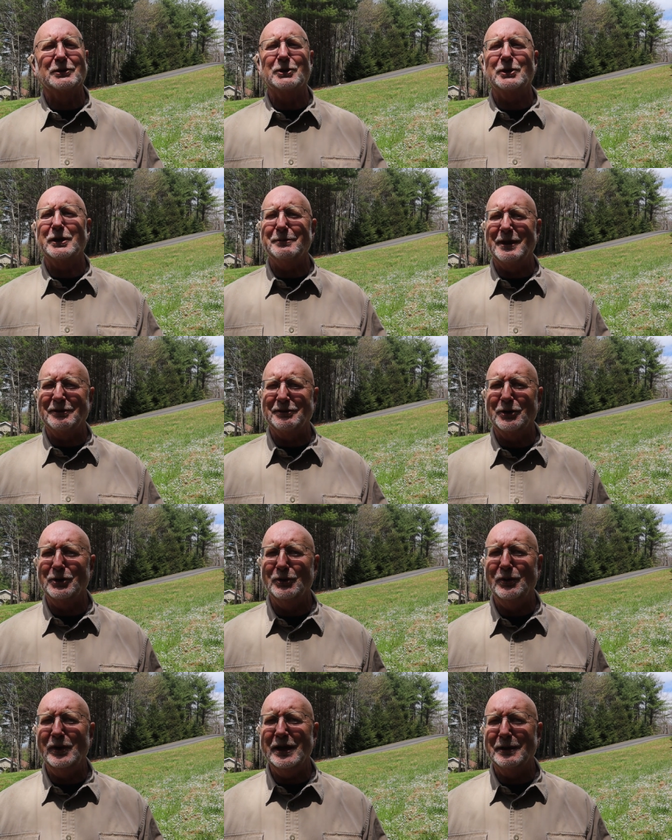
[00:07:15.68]
learning about their
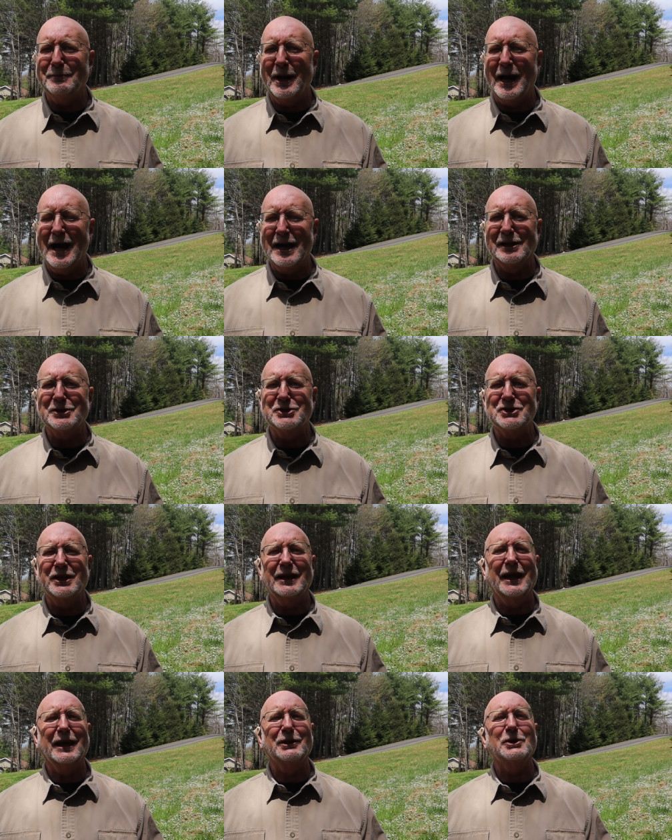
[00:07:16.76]
unique
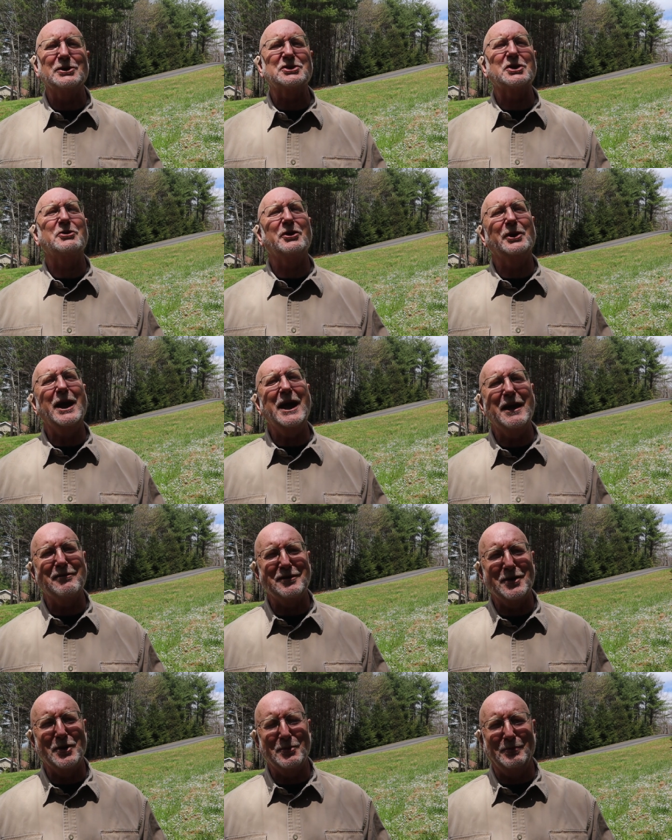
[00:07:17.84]
biology and also their
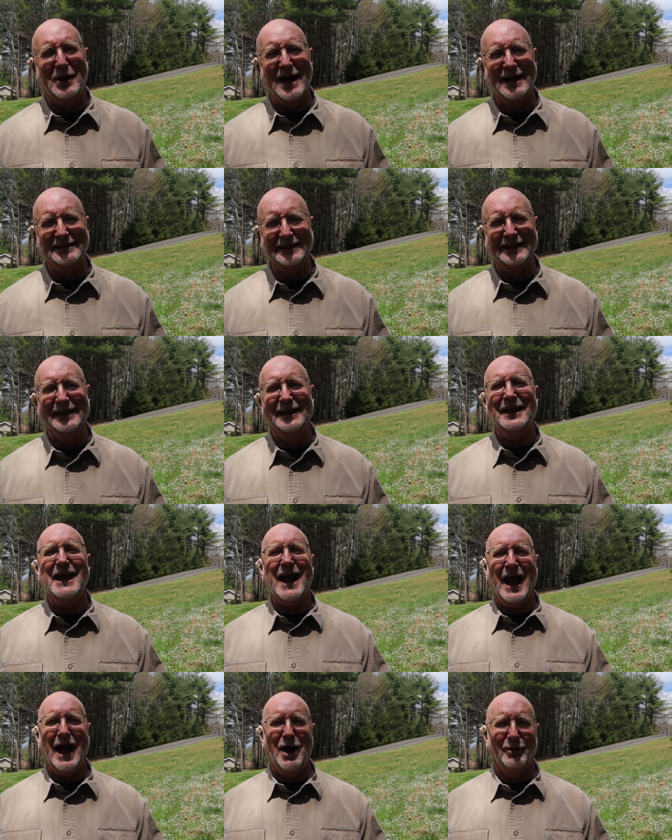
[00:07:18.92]
ethnobotany,
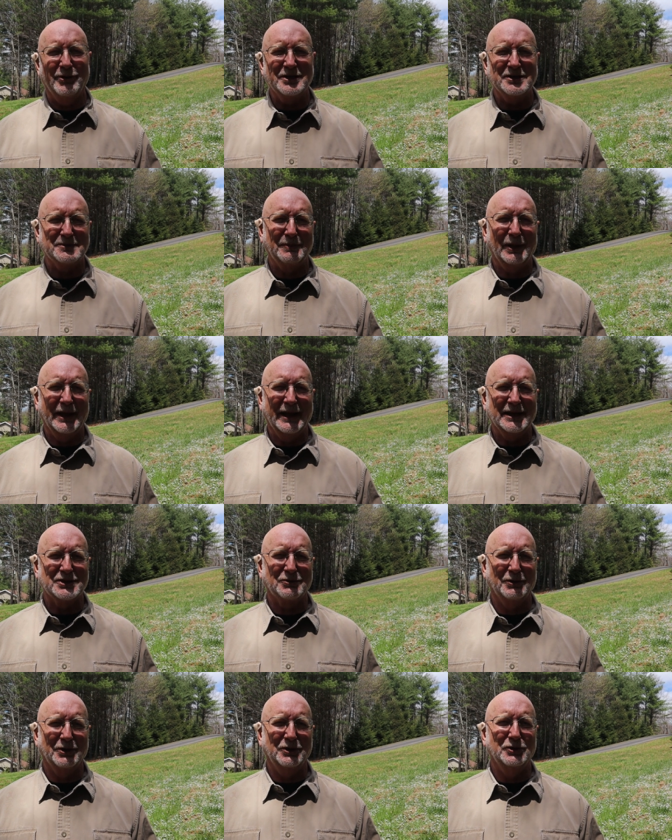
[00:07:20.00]
how these
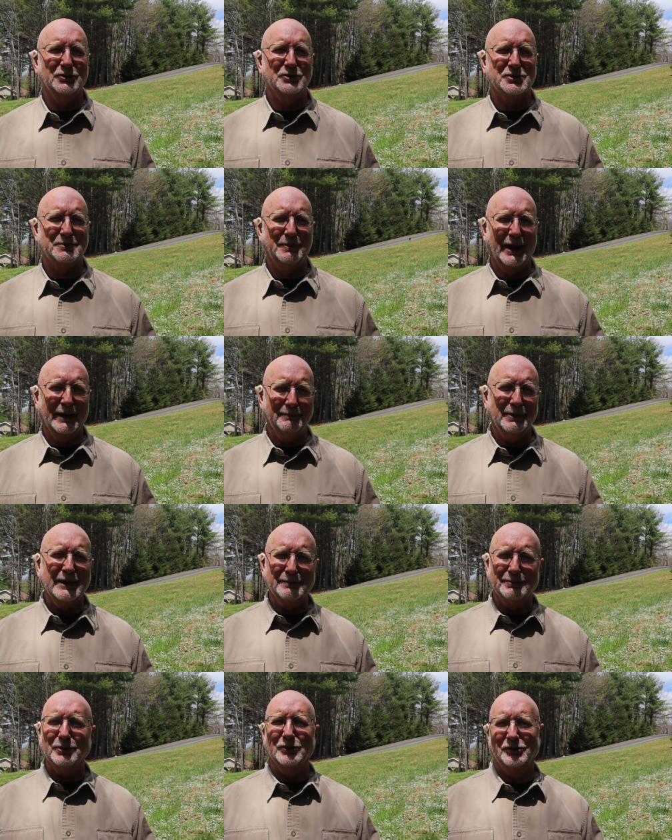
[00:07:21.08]
plants were used by
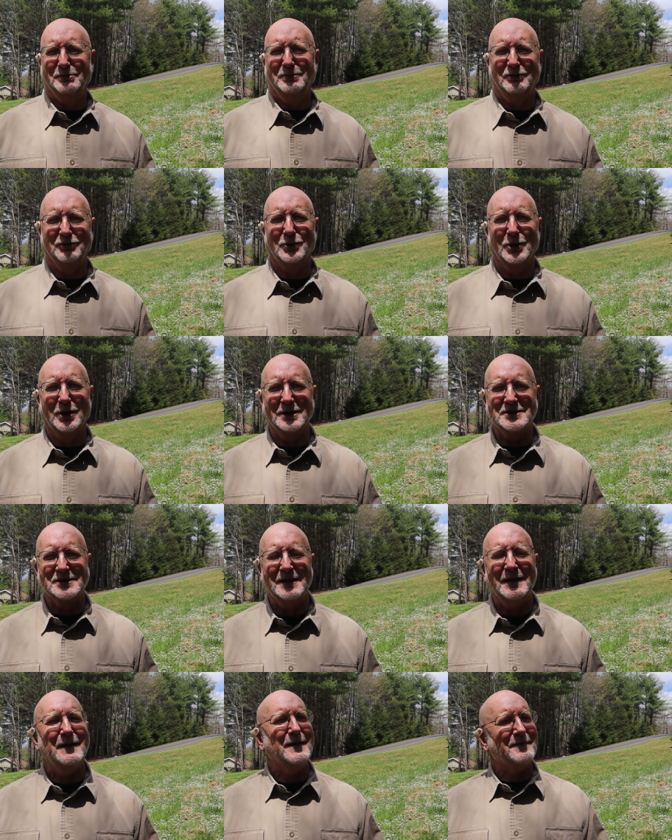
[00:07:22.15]
peoples before us.
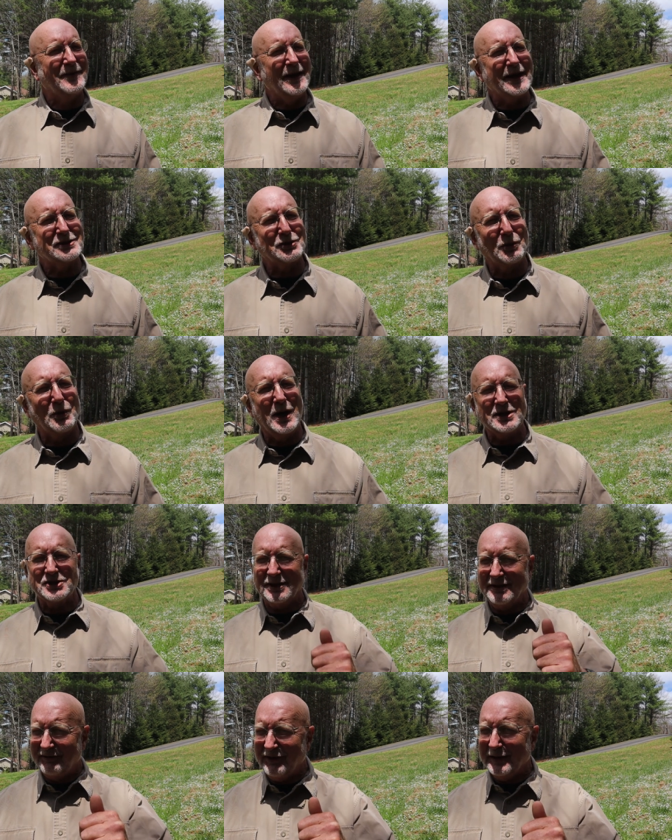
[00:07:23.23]
Thanks for
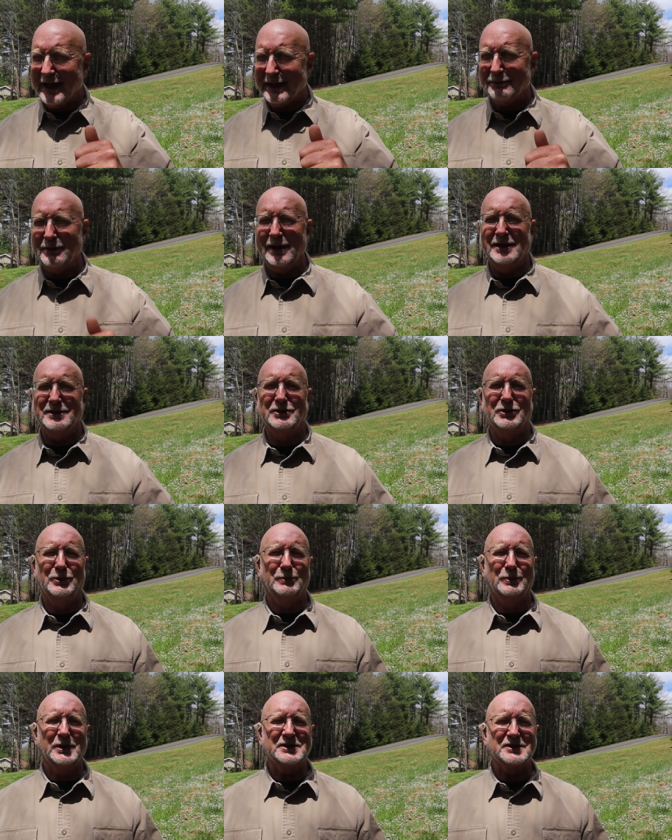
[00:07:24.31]
watching. If you like what I do,
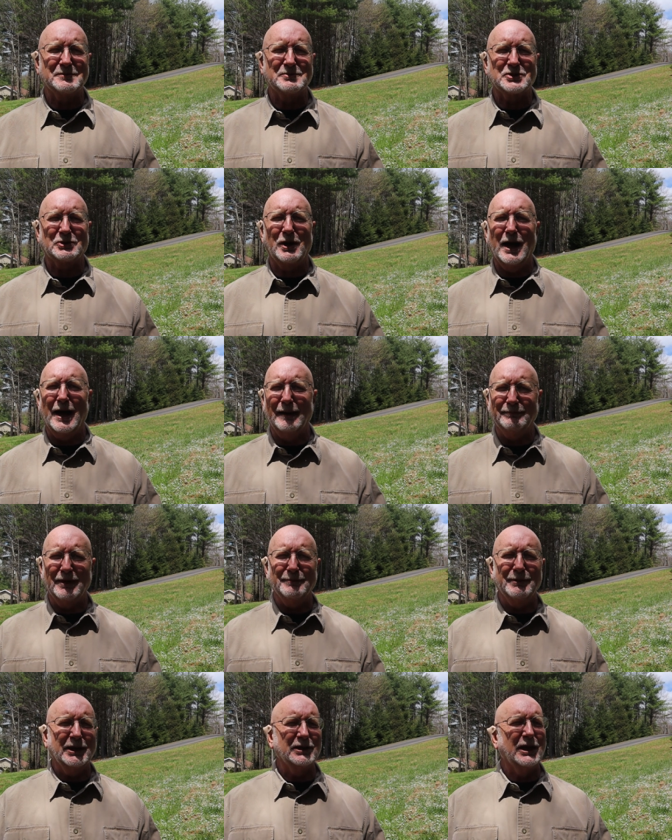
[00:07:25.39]
please subscribe,
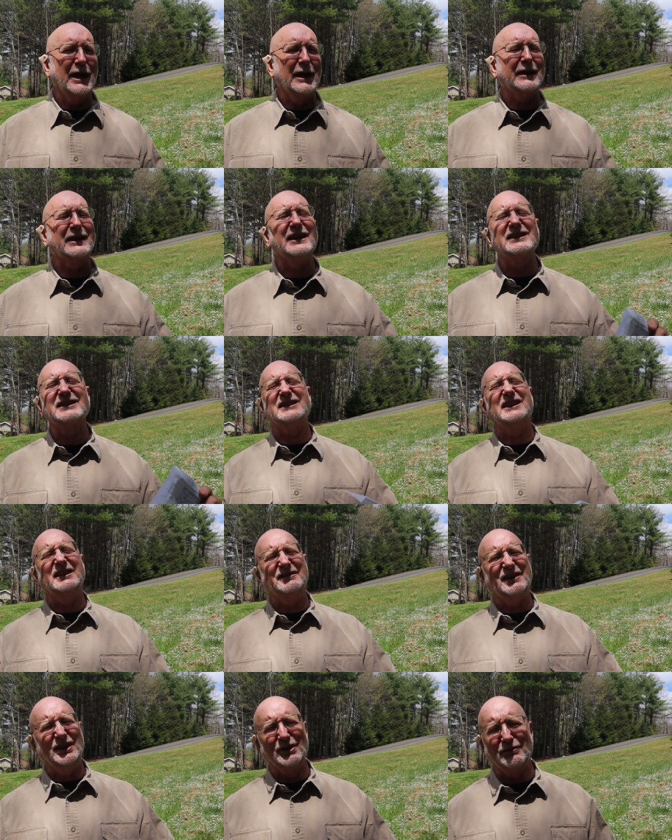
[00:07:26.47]
give me a like, and I
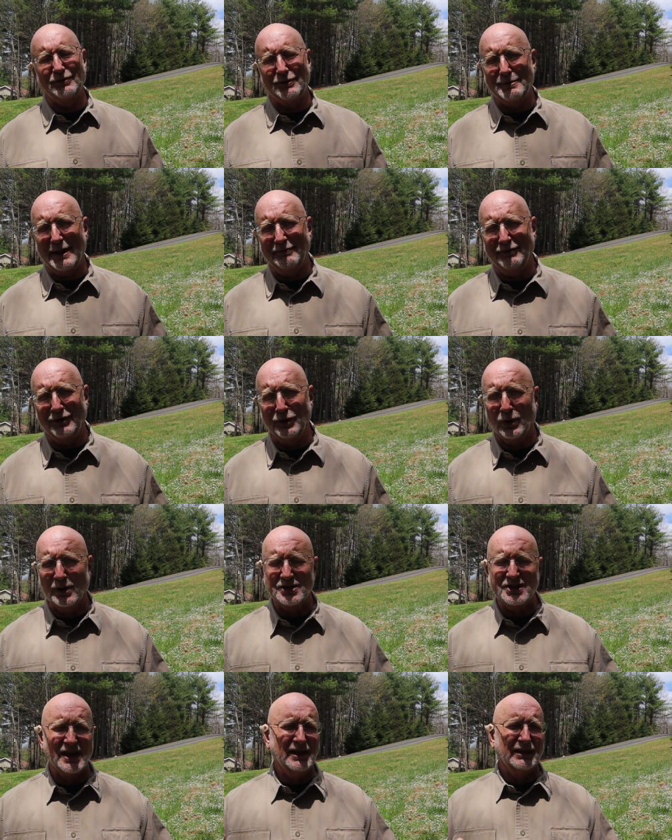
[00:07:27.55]
love hearing from my
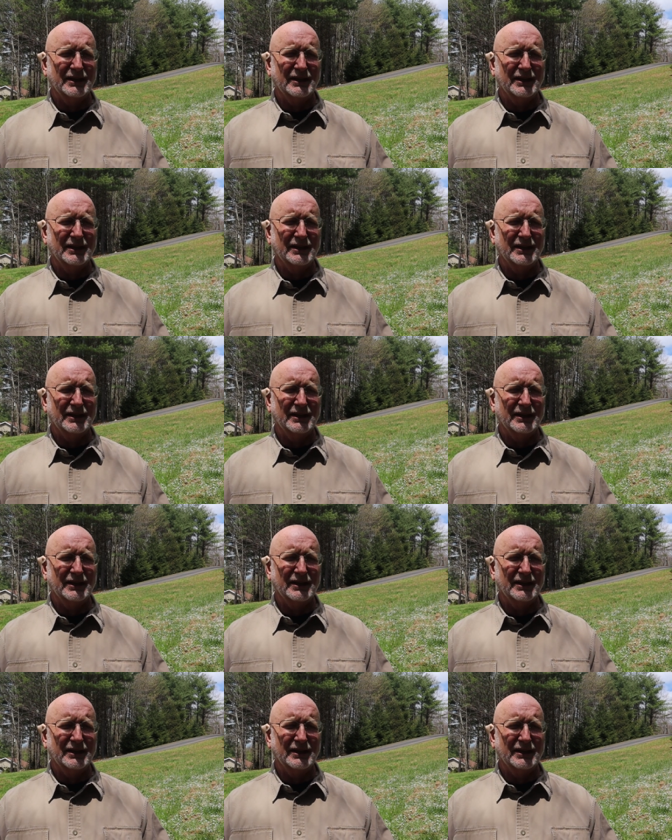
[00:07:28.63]
viewers.